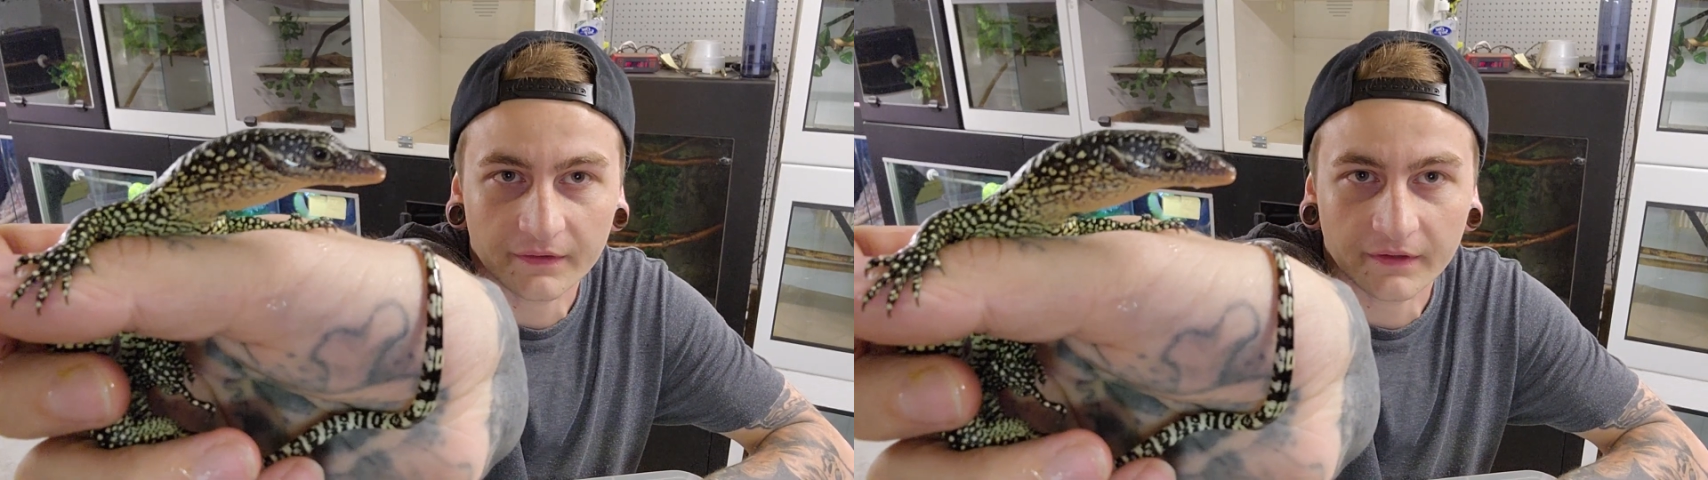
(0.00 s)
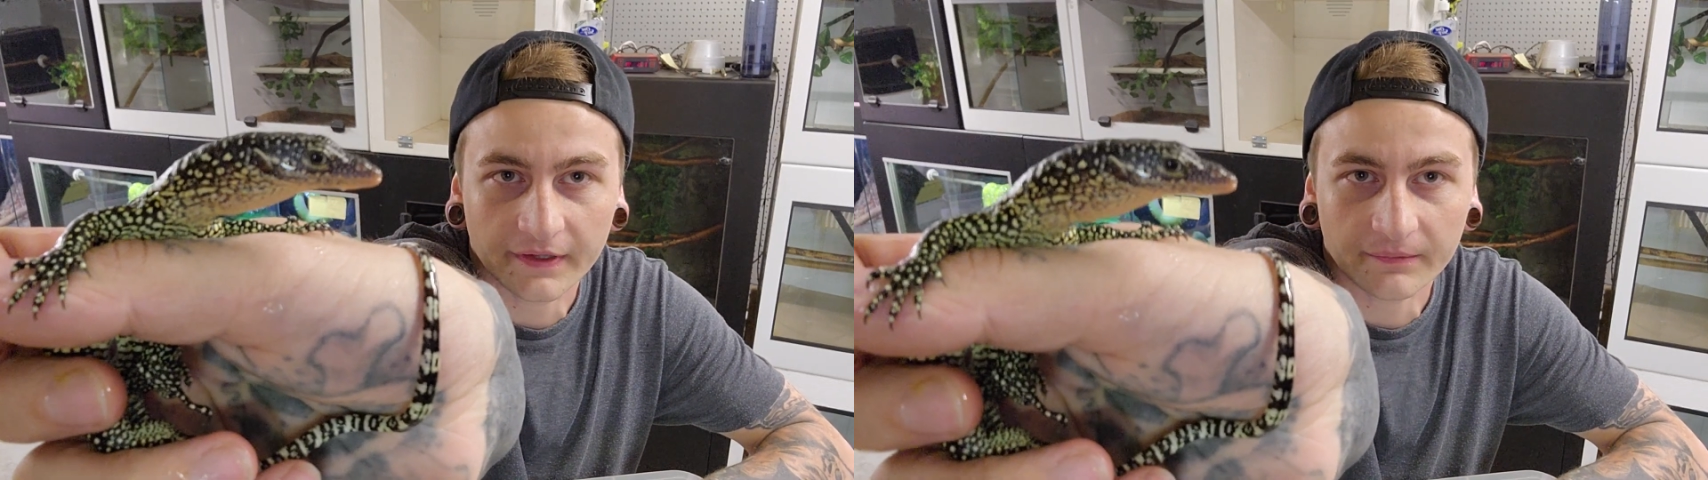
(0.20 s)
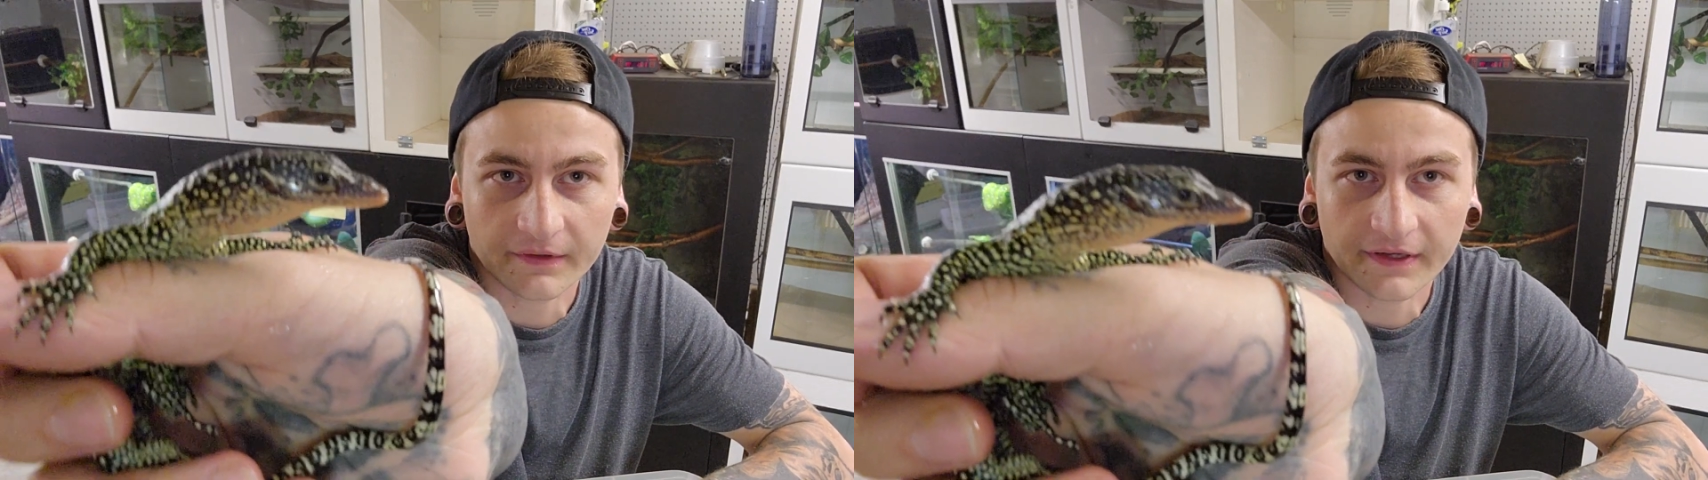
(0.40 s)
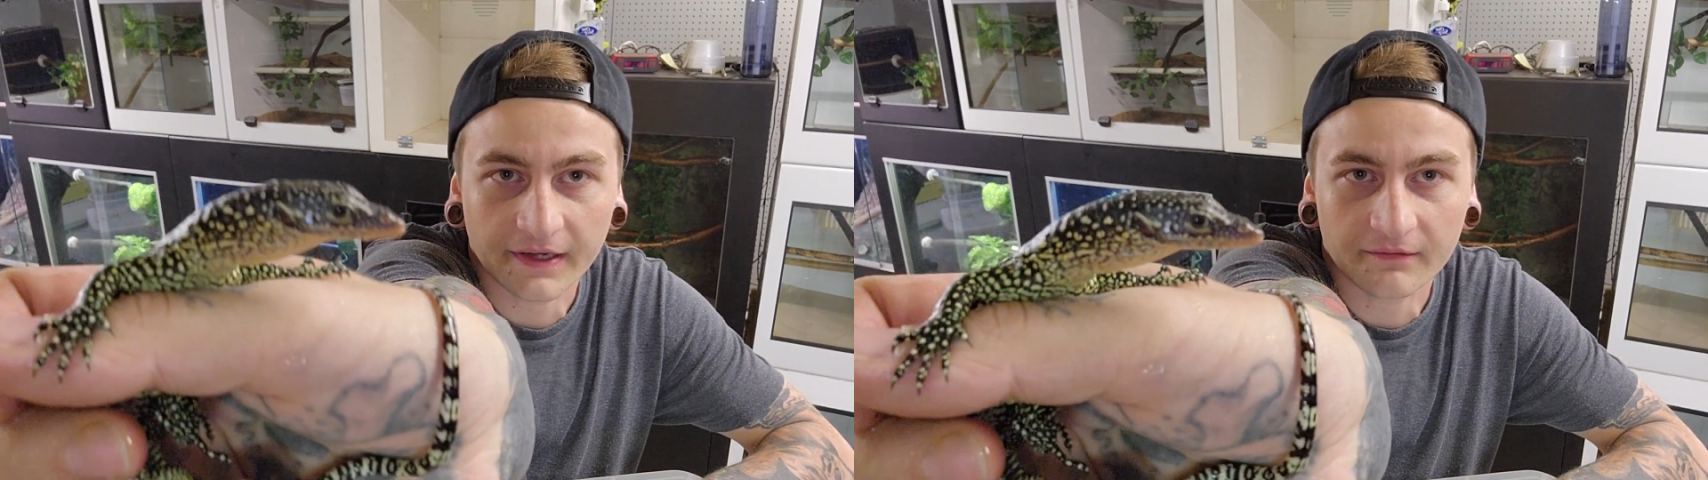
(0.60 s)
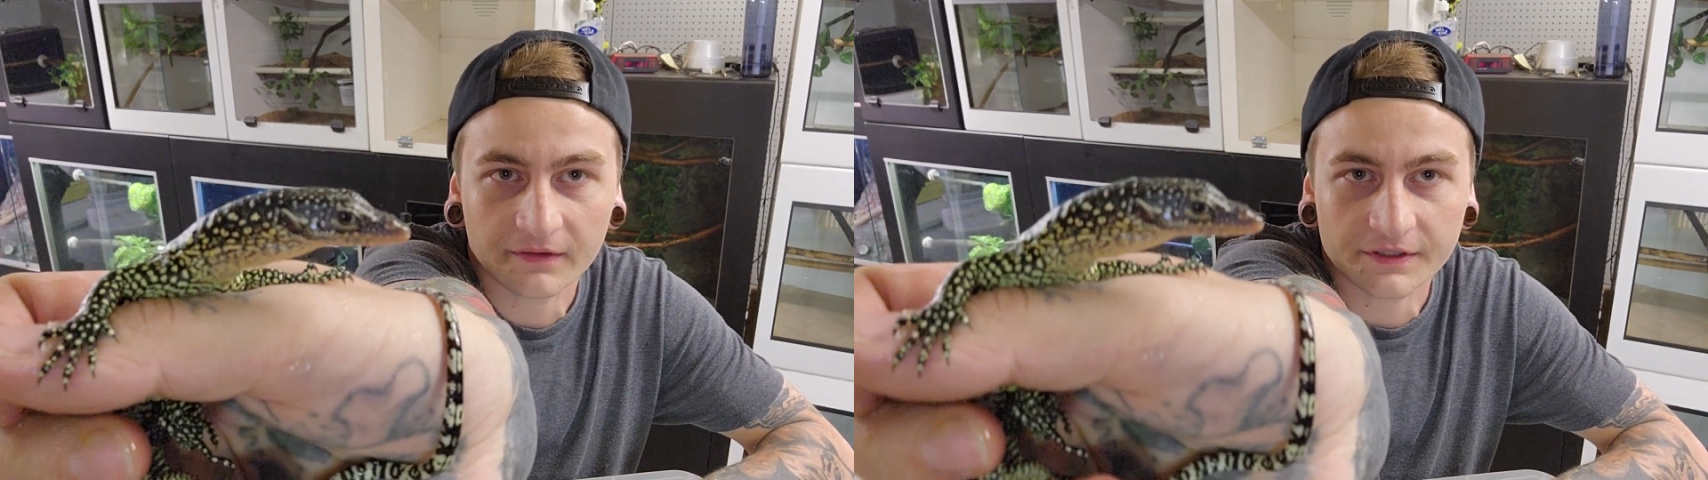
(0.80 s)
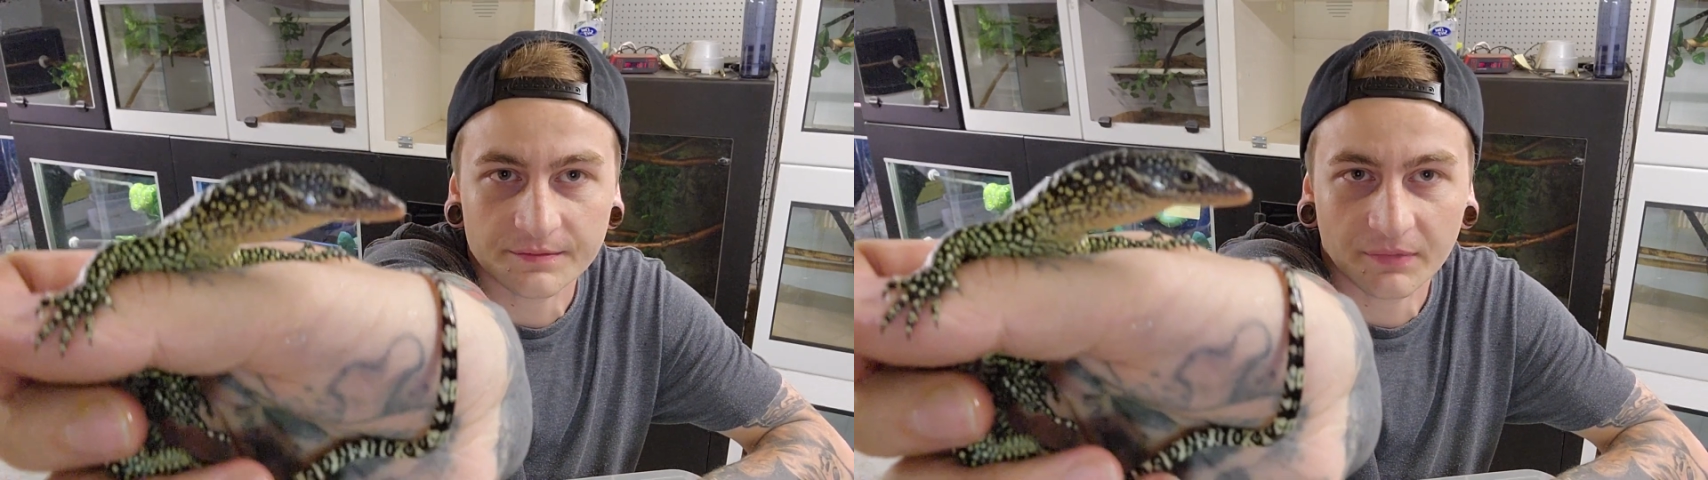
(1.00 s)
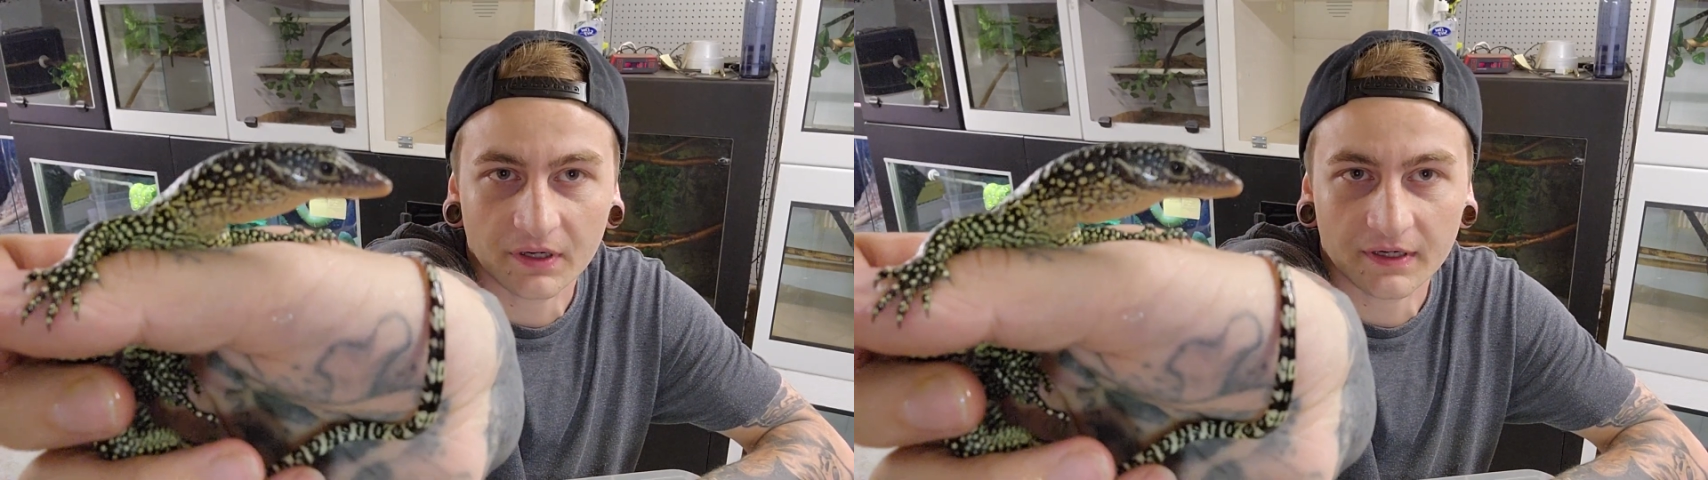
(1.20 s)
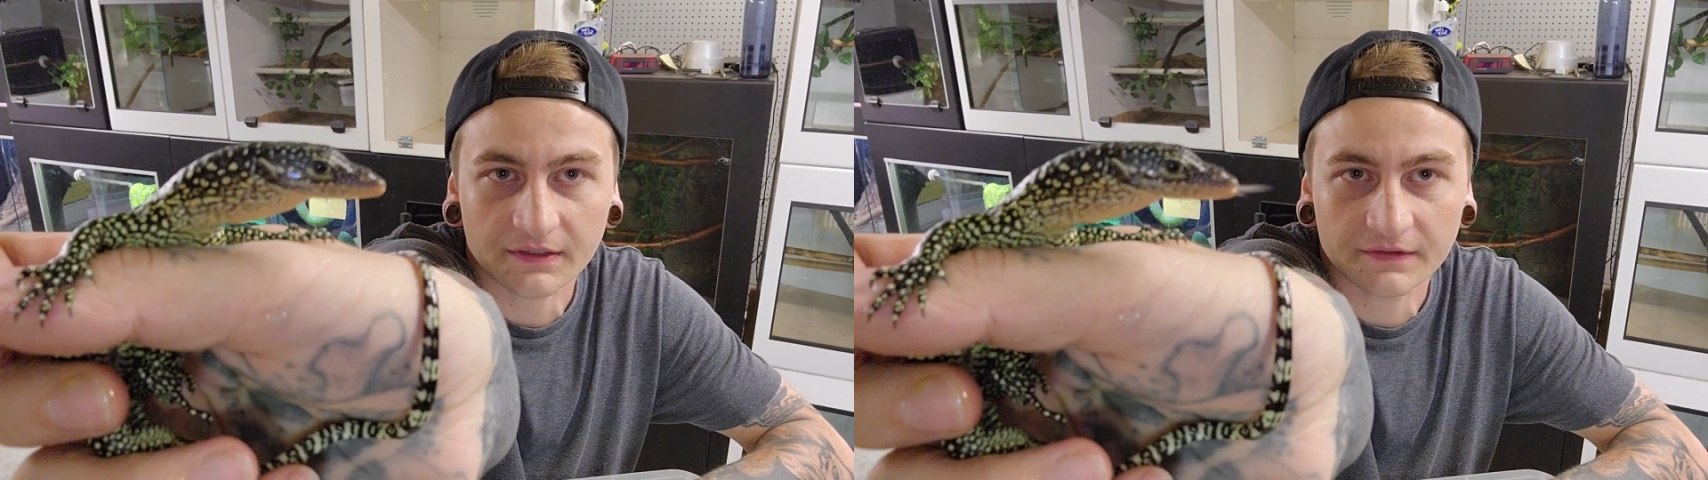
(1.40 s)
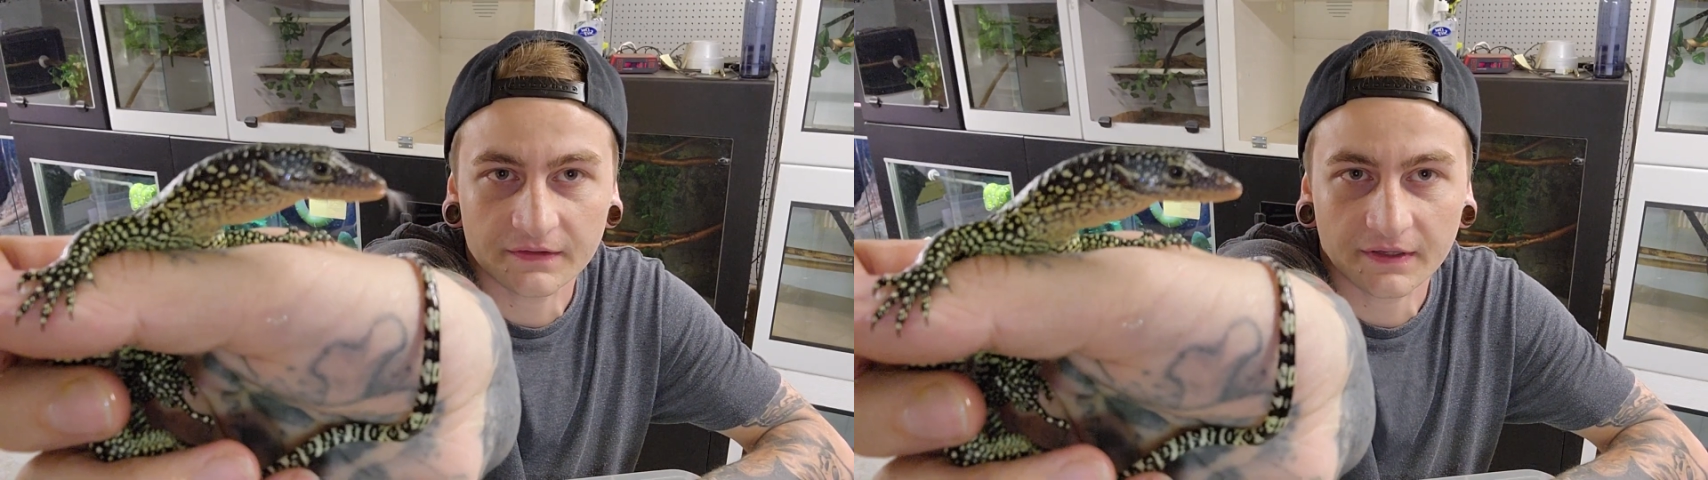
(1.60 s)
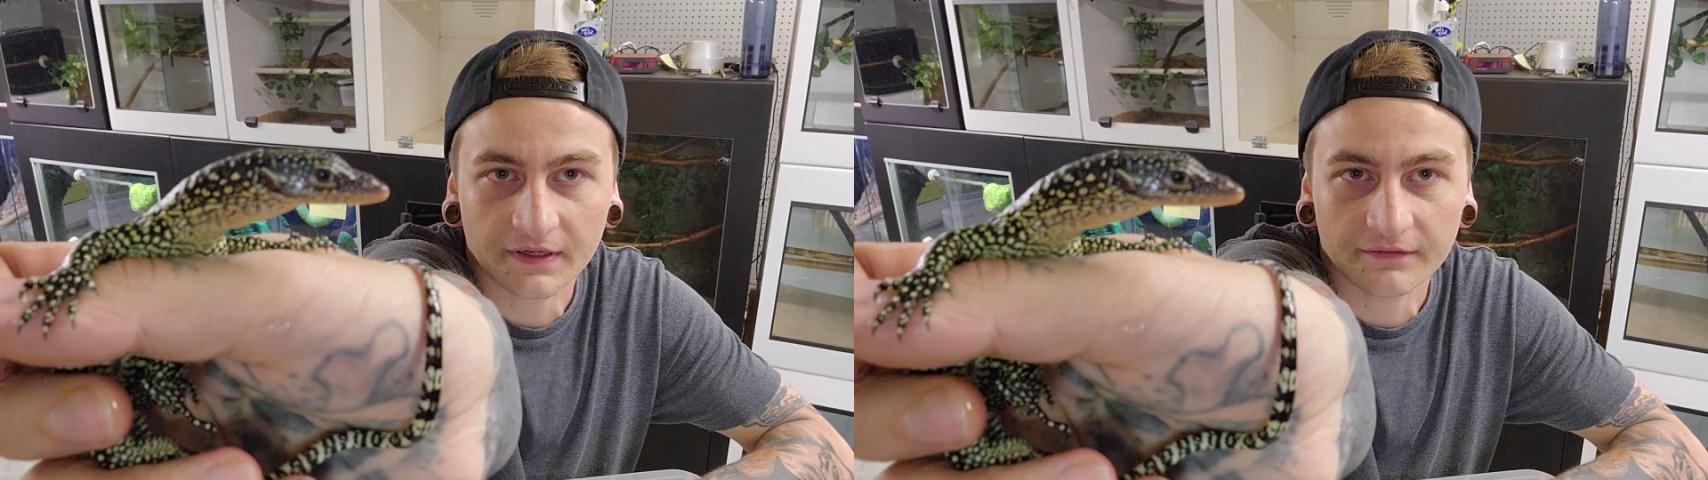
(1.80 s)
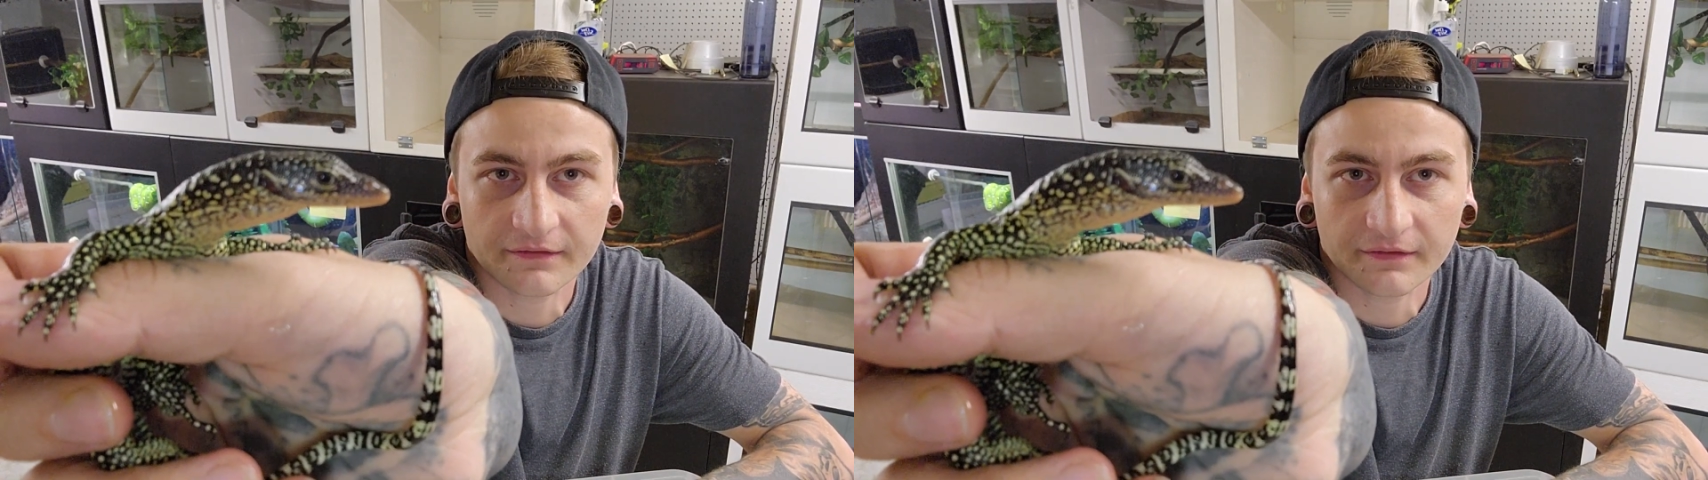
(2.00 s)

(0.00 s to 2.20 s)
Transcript: the like really heavily spotted stuff.